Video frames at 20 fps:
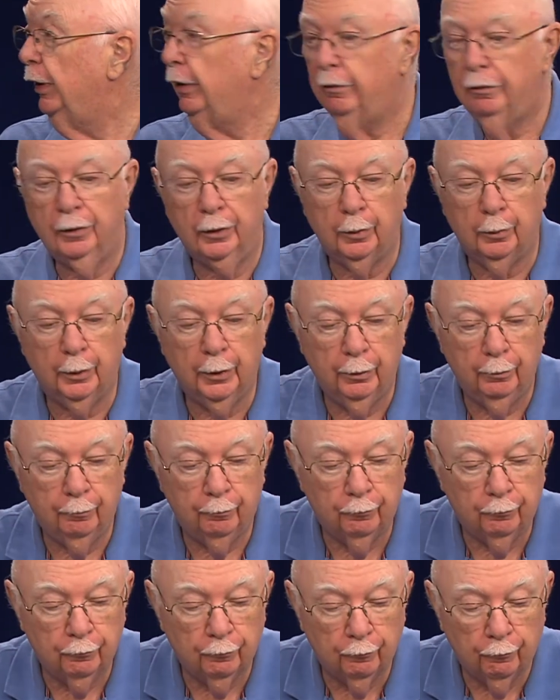you, sh- you
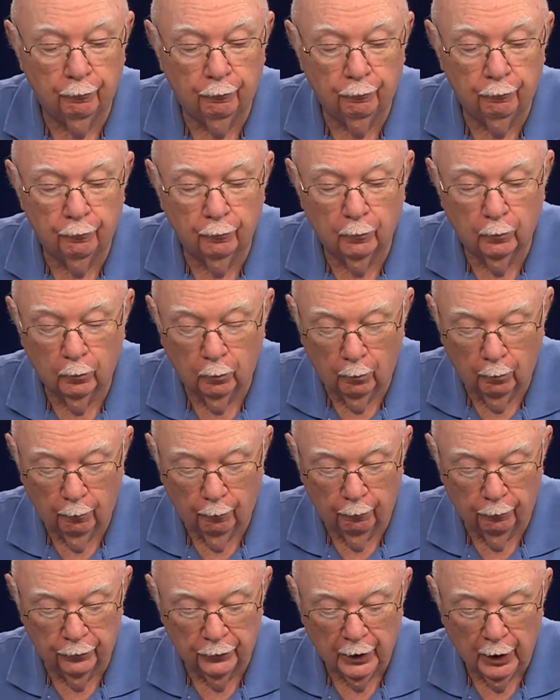really shouldn't be eliminating
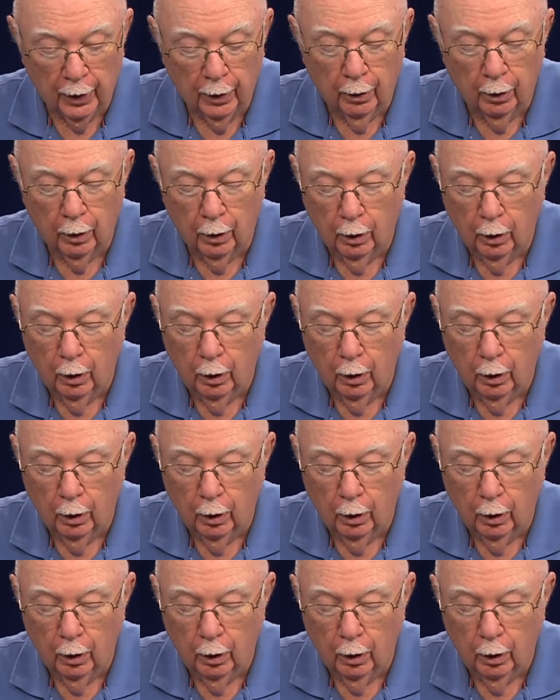anything out of your